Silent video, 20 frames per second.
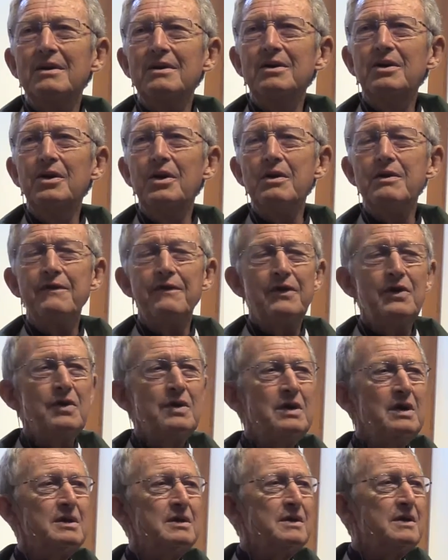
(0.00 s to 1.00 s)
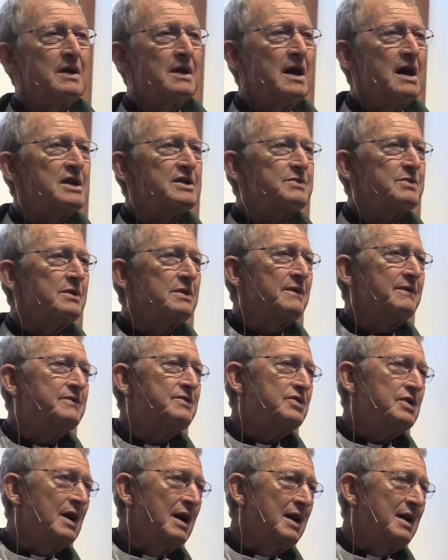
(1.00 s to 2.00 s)
You know, the very end of the Gospel of
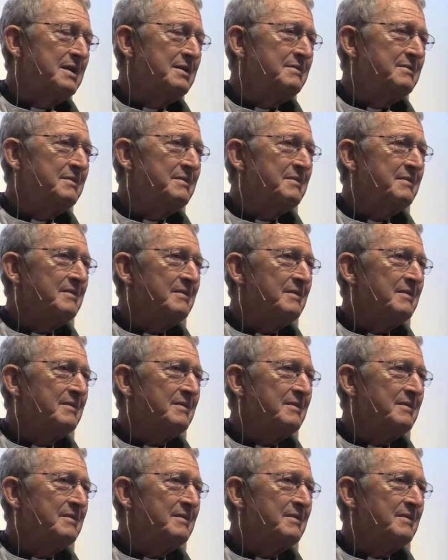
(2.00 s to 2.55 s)
John,